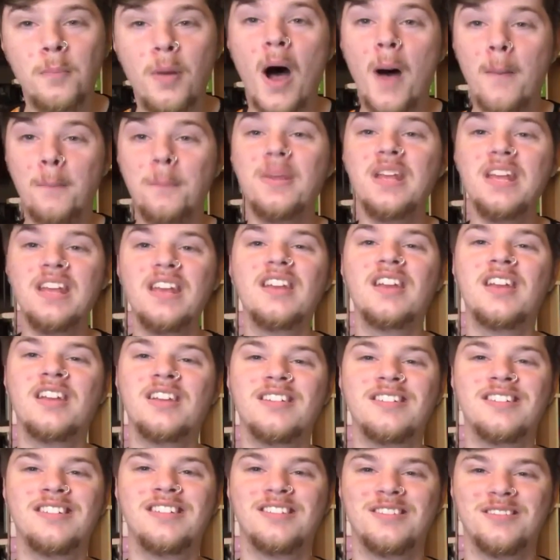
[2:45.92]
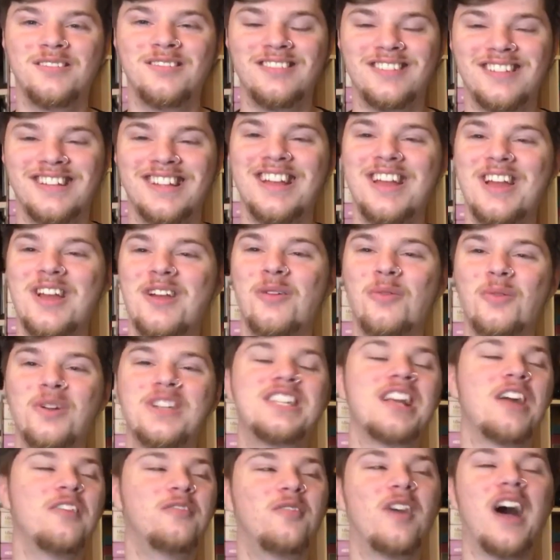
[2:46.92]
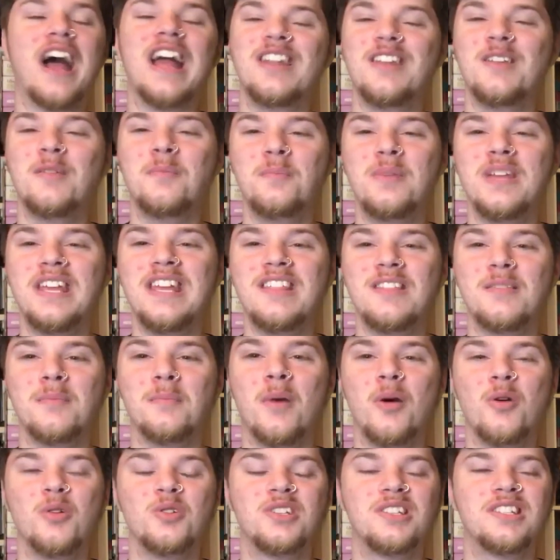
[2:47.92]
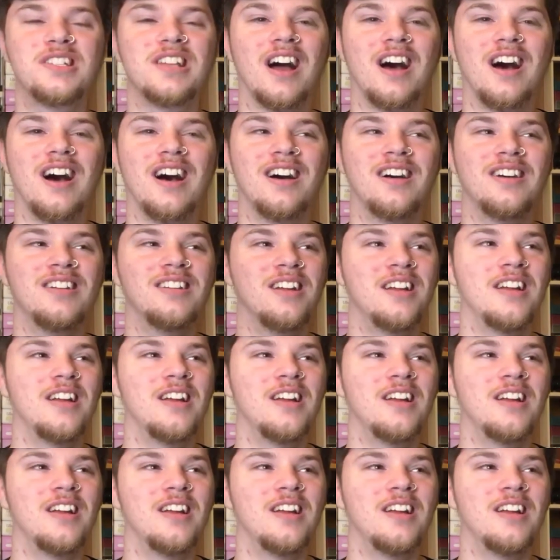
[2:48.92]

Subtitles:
Puppy, which I find to be the most, the